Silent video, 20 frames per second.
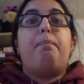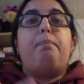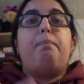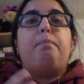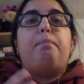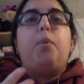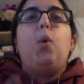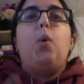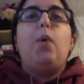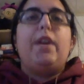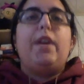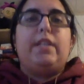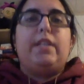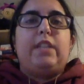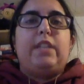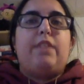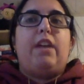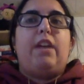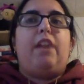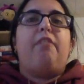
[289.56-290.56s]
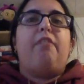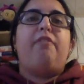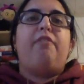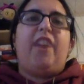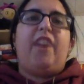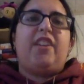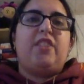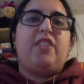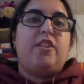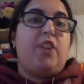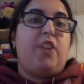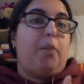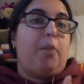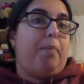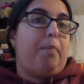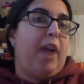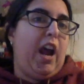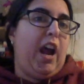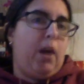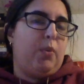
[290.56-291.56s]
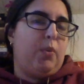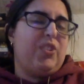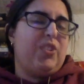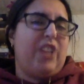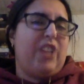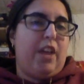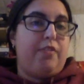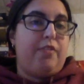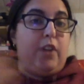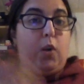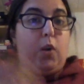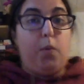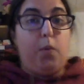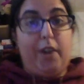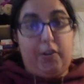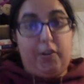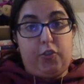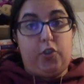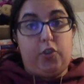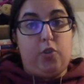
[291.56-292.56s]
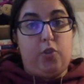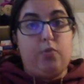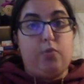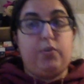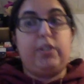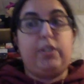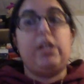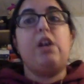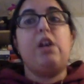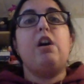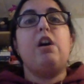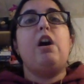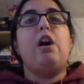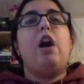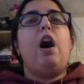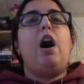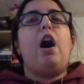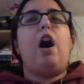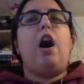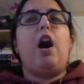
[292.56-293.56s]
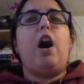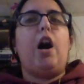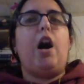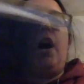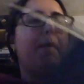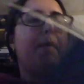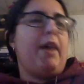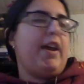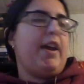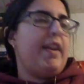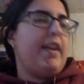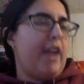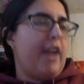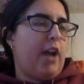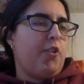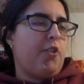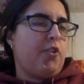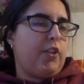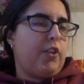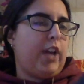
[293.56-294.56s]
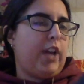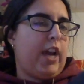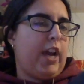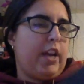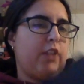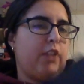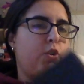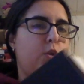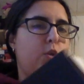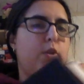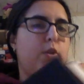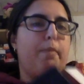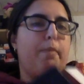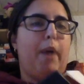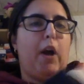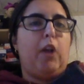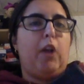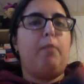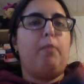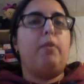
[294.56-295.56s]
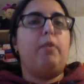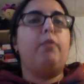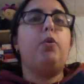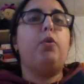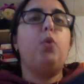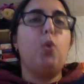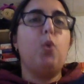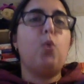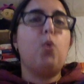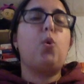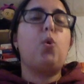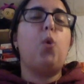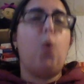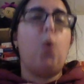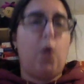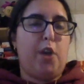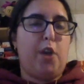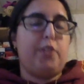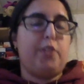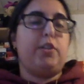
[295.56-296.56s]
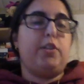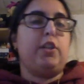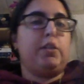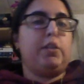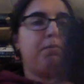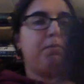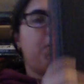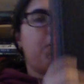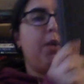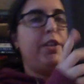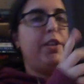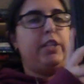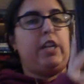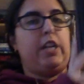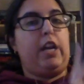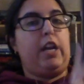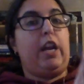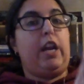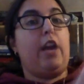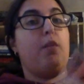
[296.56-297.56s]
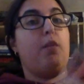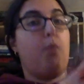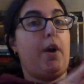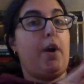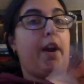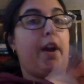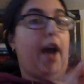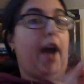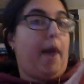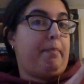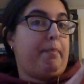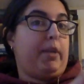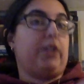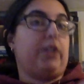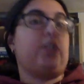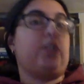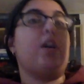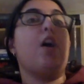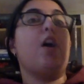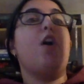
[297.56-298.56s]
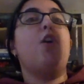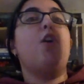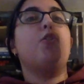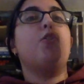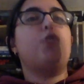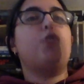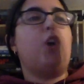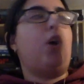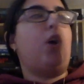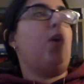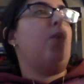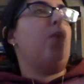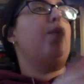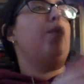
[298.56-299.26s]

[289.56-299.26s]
poison that affected their powers and their werestones. And now you're getting to the bottom of who caused this poisoning and what happened. So